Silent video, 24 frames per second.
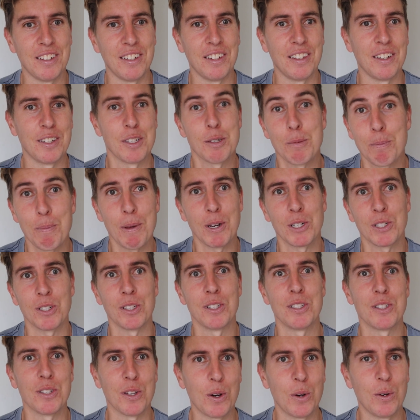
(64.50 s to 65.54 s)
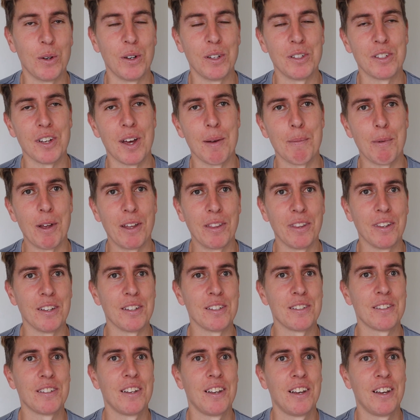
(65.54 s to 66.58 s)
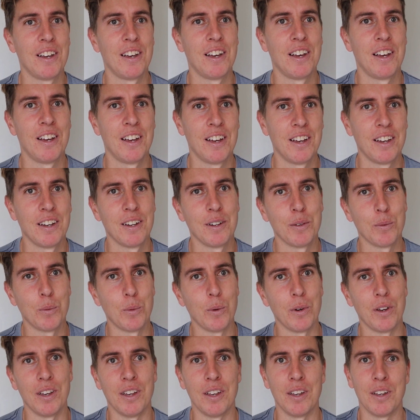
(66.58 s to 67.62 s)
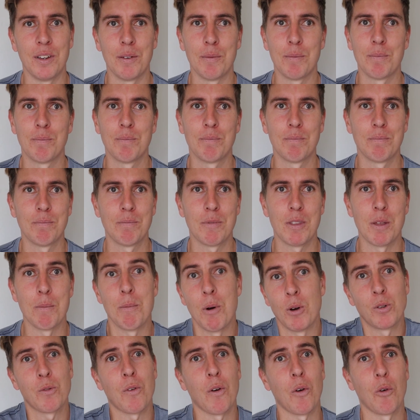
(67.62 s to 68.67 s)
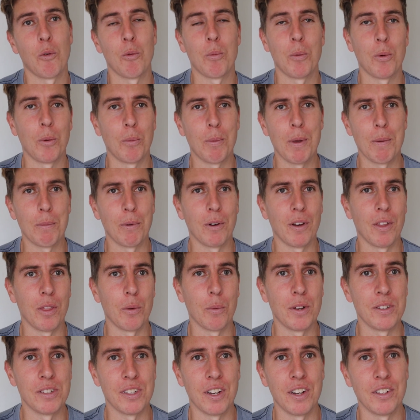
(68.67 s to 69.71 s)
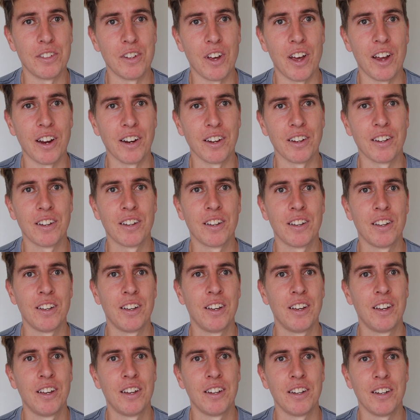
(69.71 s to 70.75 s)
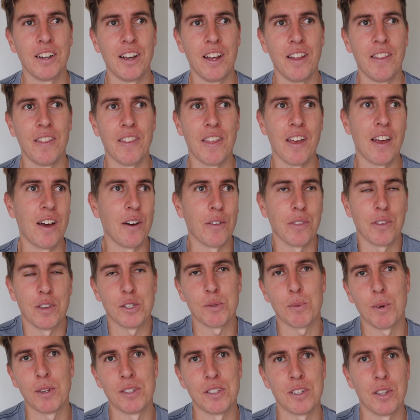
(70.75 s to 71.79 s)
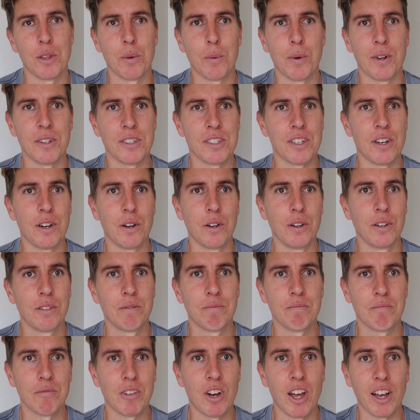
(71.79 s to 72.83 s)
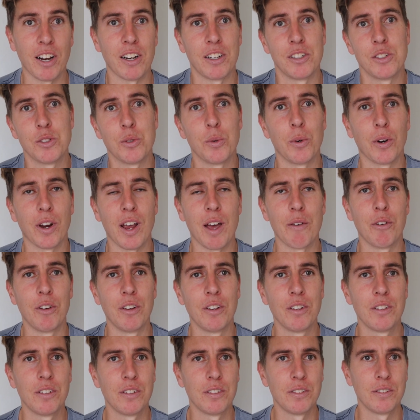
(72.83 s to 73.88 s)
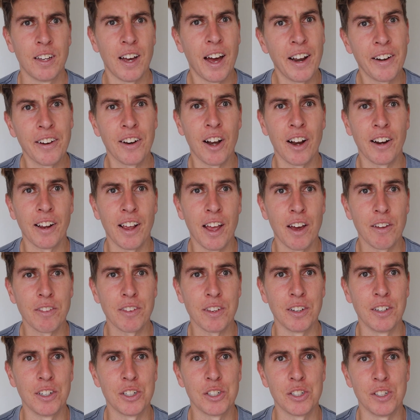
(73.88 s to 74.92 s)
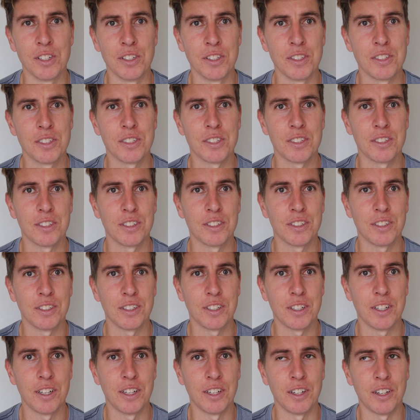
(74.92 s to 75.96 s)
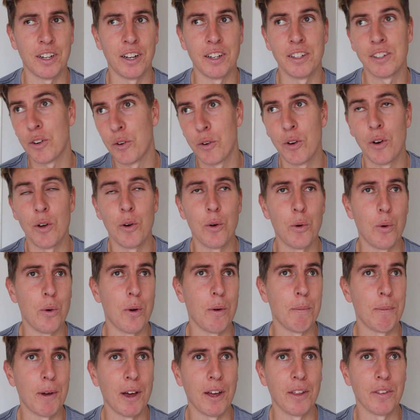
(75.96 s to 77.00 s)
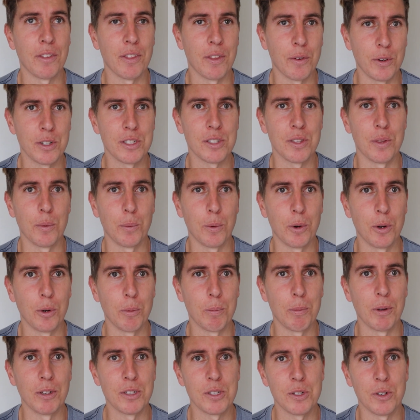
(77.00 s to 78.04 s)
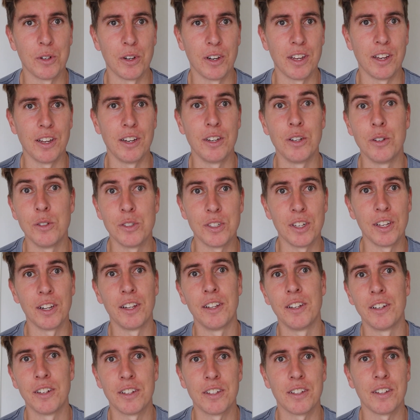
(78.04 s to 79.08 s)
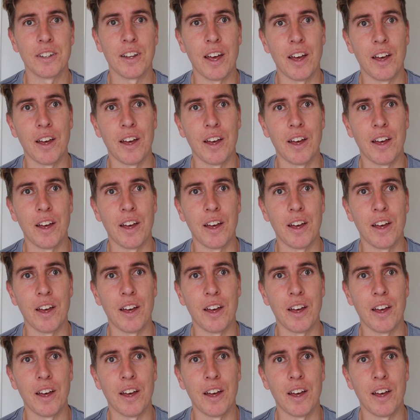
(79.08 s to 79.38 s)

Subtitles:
and especially so at a time like this, where the most vulnerable people are the ones that are dying, and the healthiest ones are the ones that are likely to recover. Underlying health conditions, I don't know about the rest of the world, but certainly in New Zealand,